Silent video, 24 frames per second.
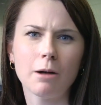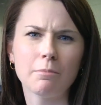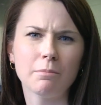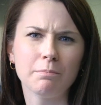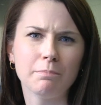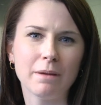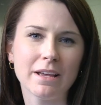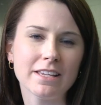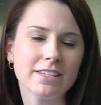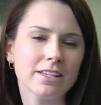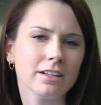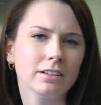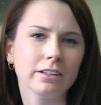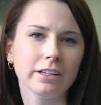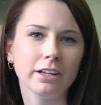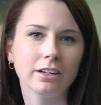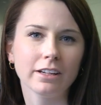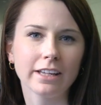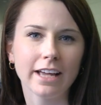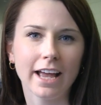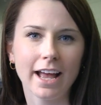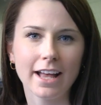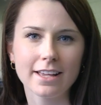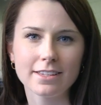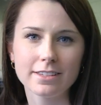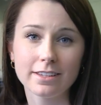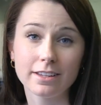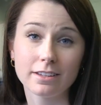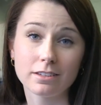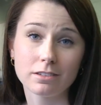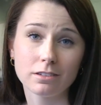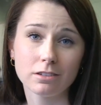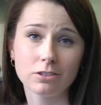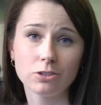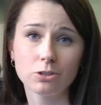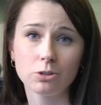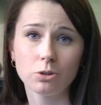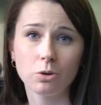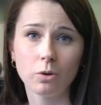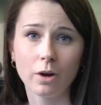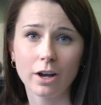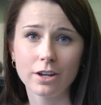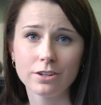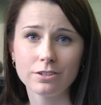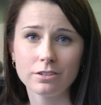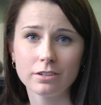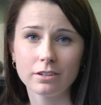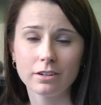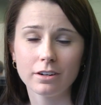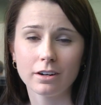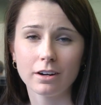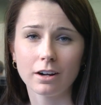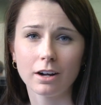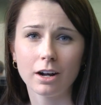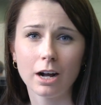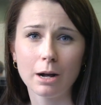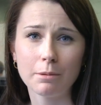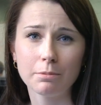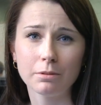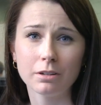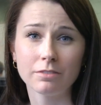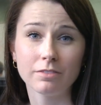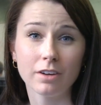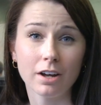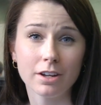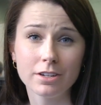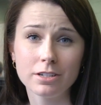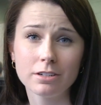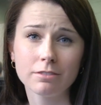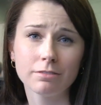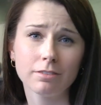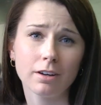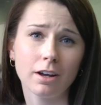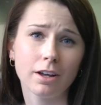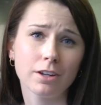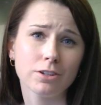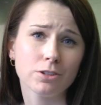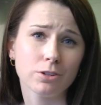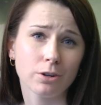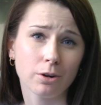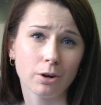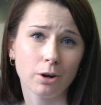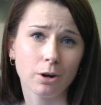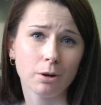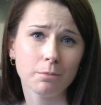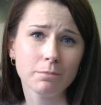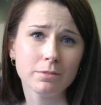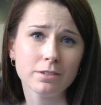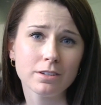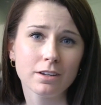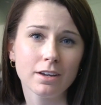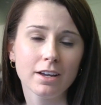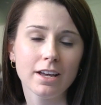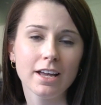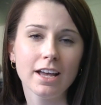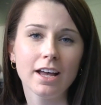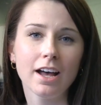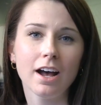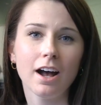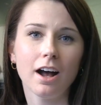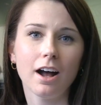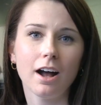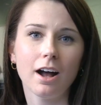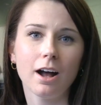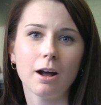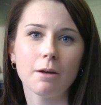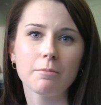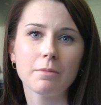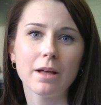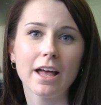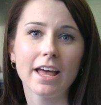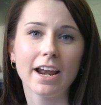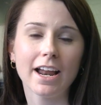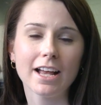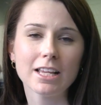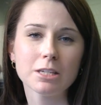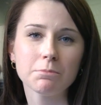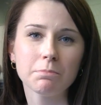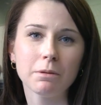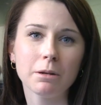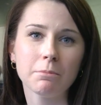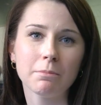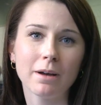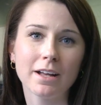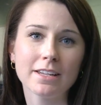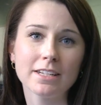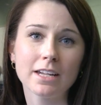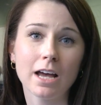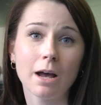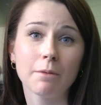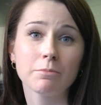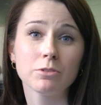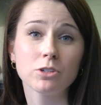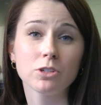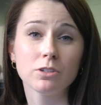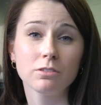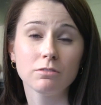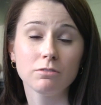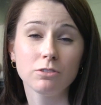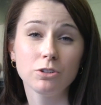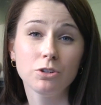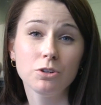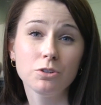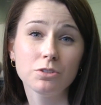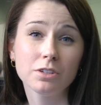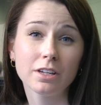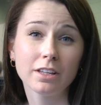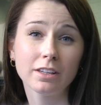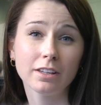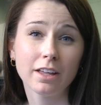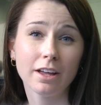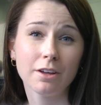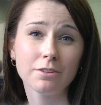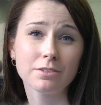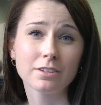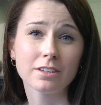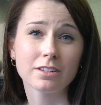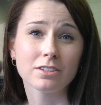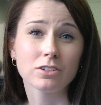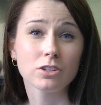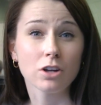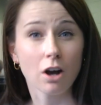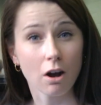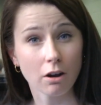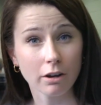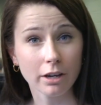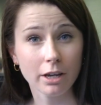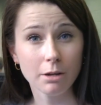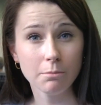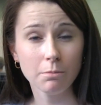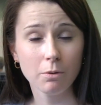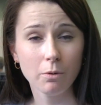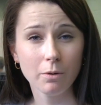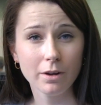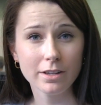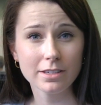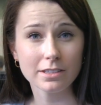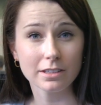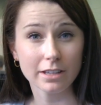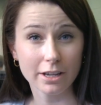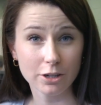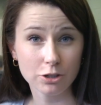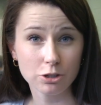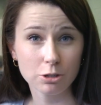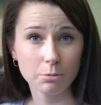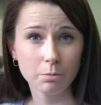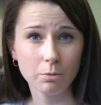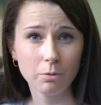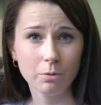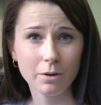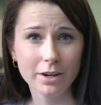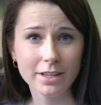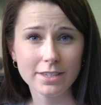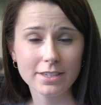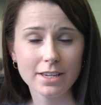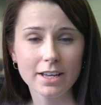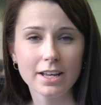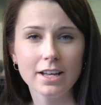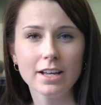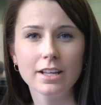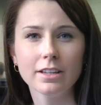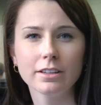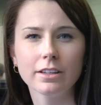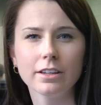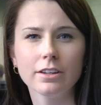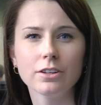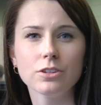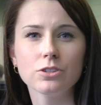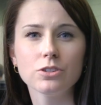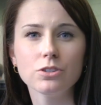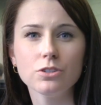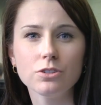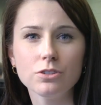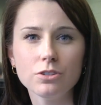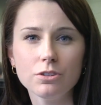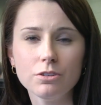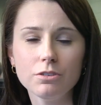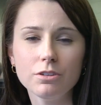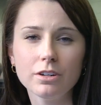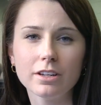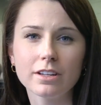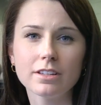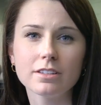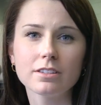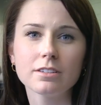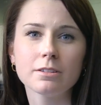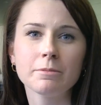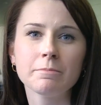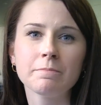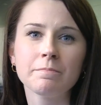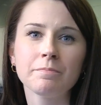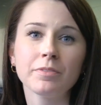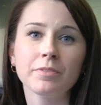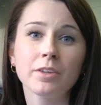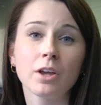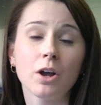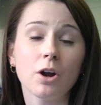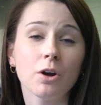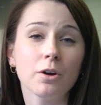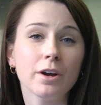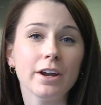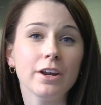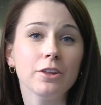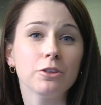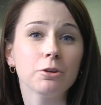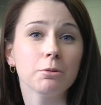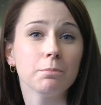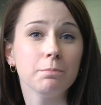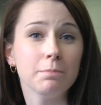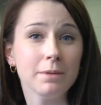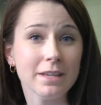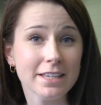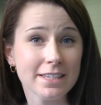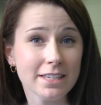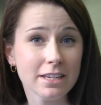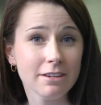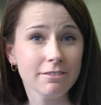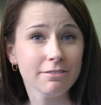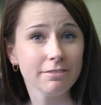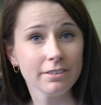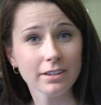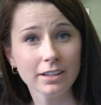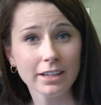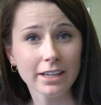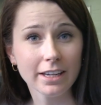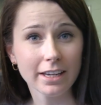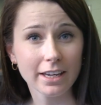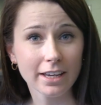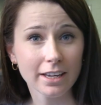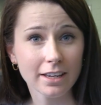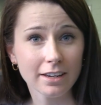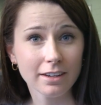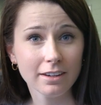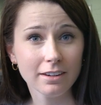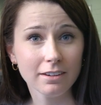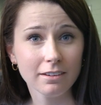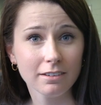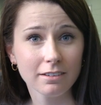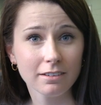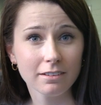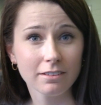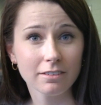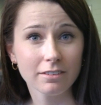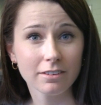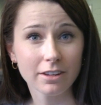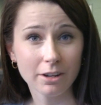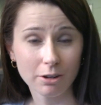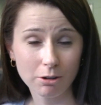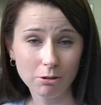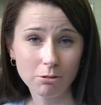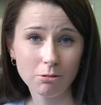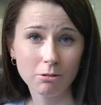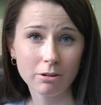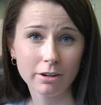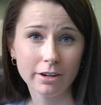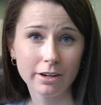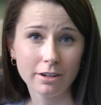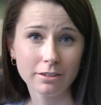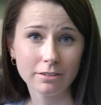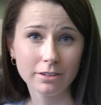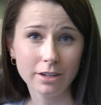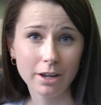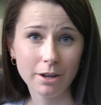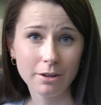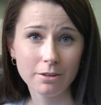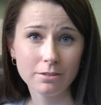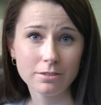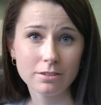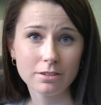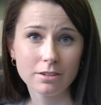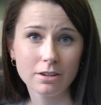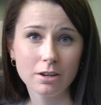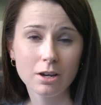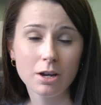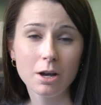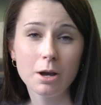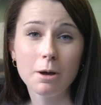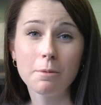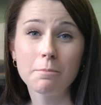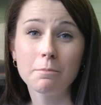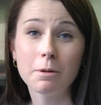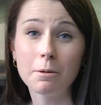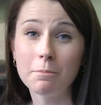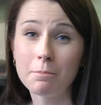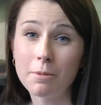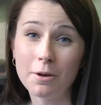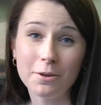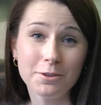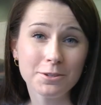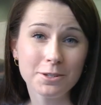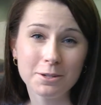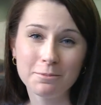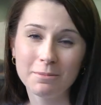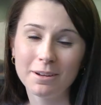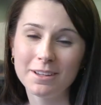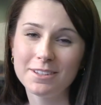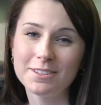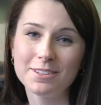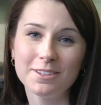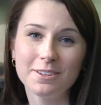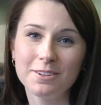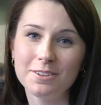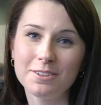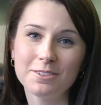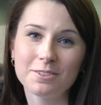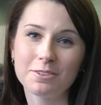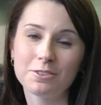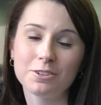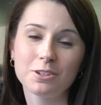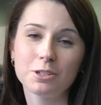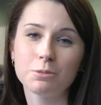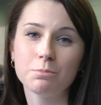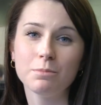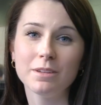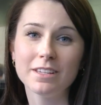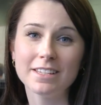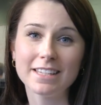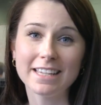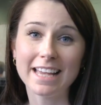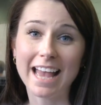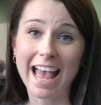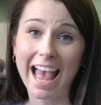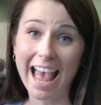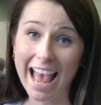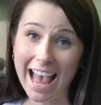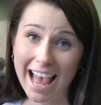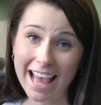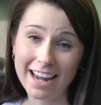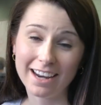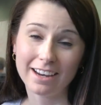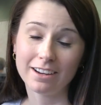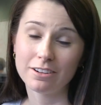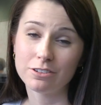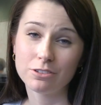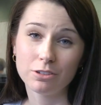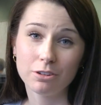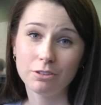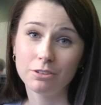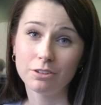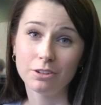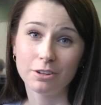basically only has the essential question and a couple of undefined terms. And I spend my time using those as talking points, lecture points. Then the students are either busy filling in their Cornell Notes, but most of my students are just busy adding to the